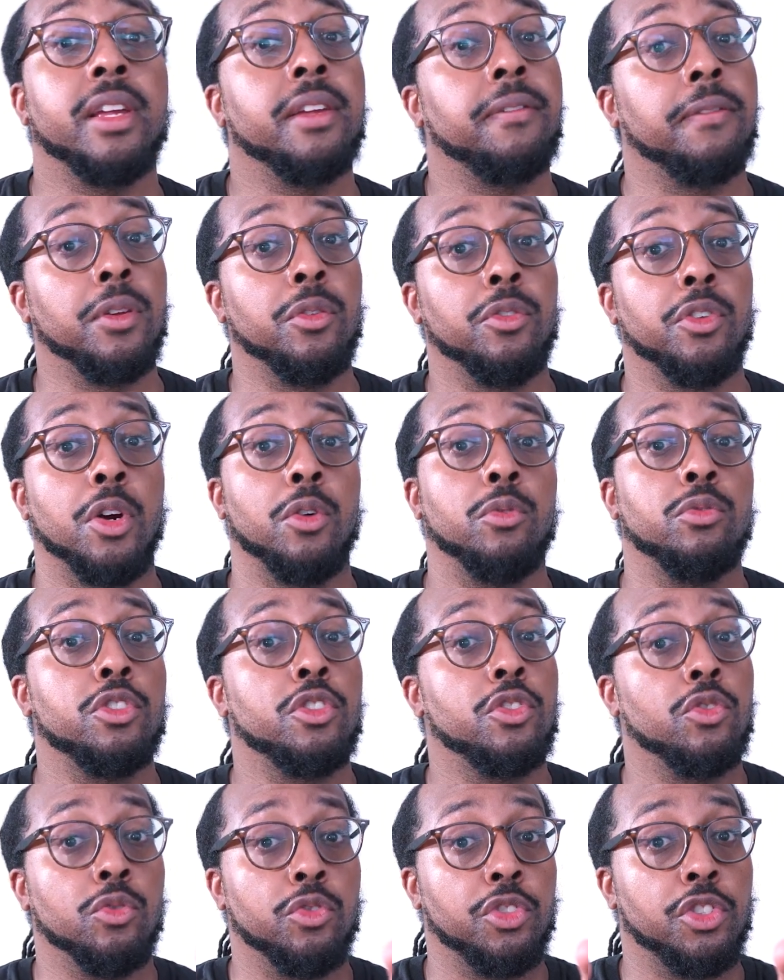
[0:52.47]
If you don't,
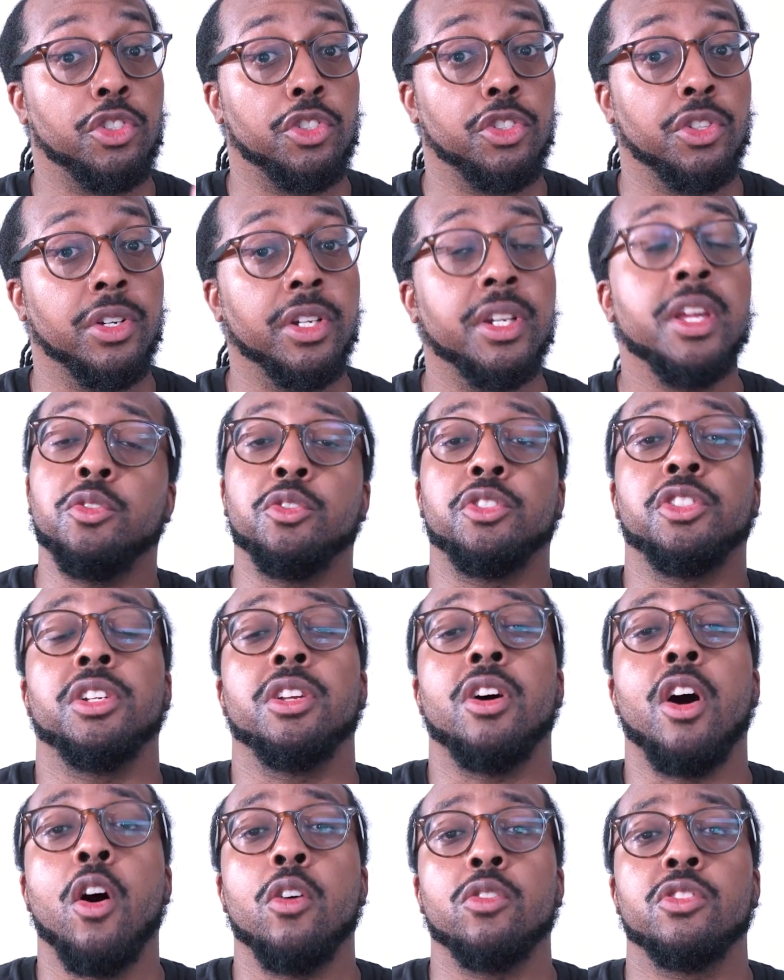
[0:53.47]
you should. You
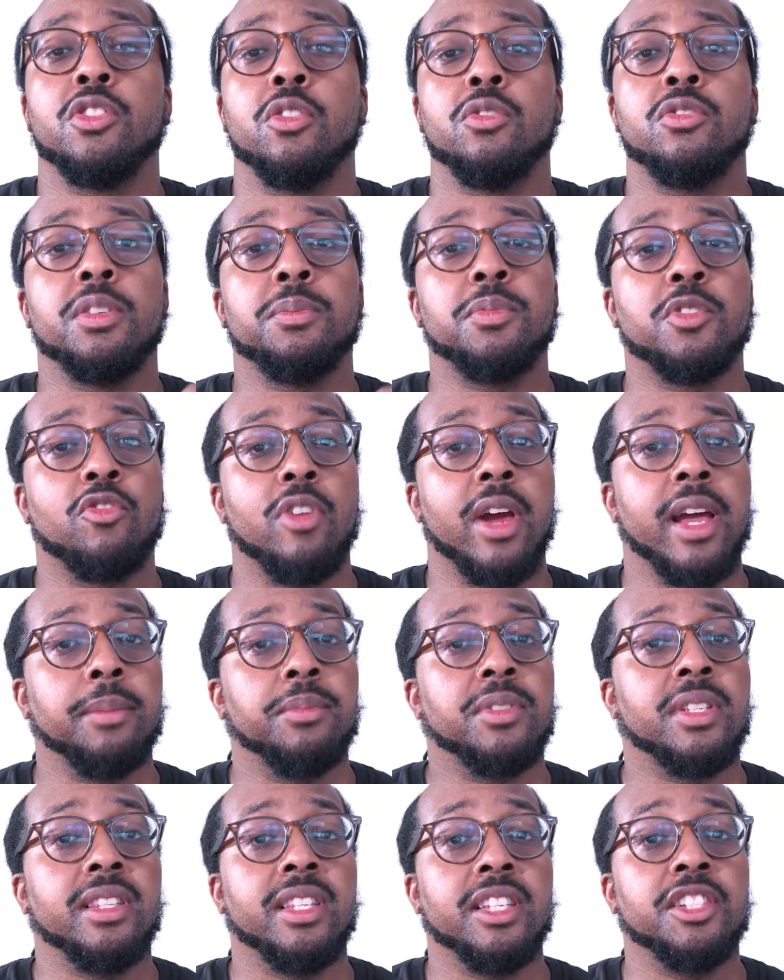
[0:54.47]
should also
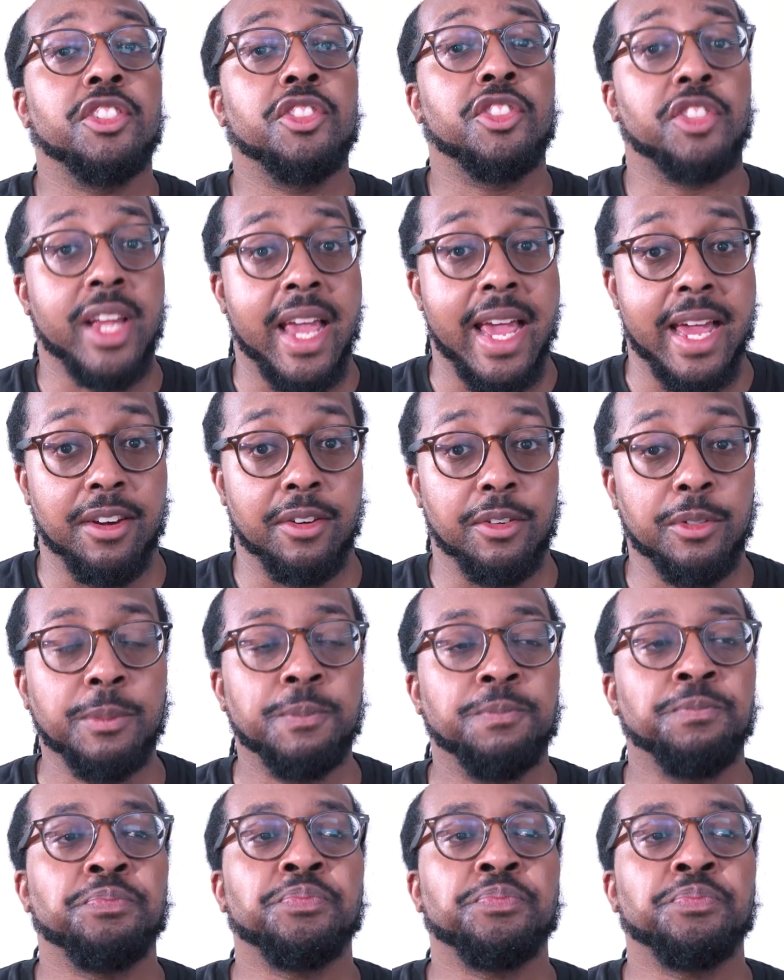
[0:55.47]
subscribe to this channel.